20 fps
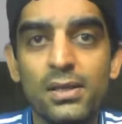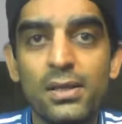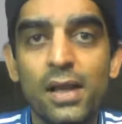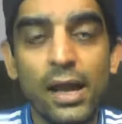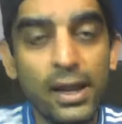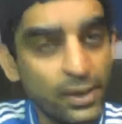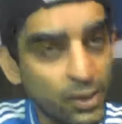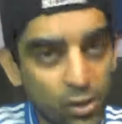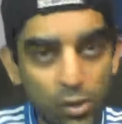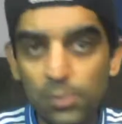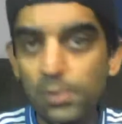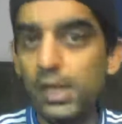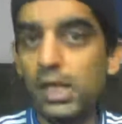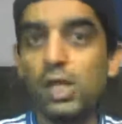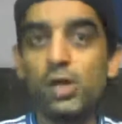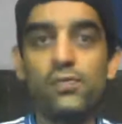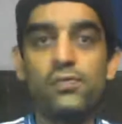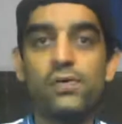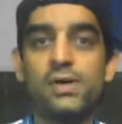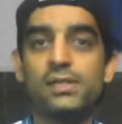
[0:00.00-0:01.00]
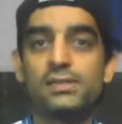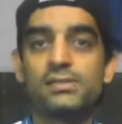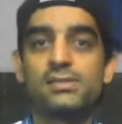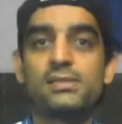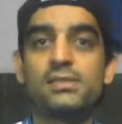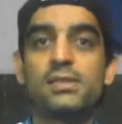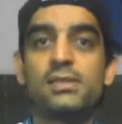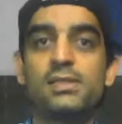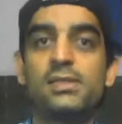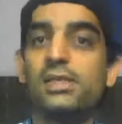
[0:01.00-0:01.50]
I know many of
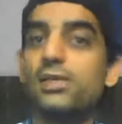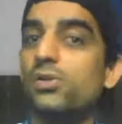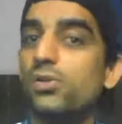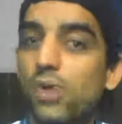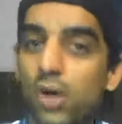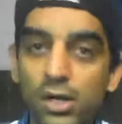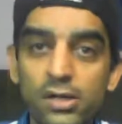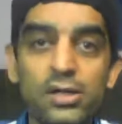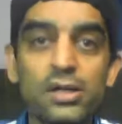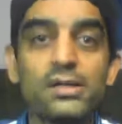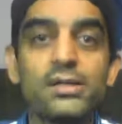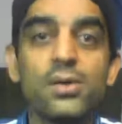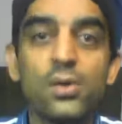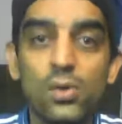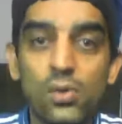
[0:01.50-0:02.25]
us did not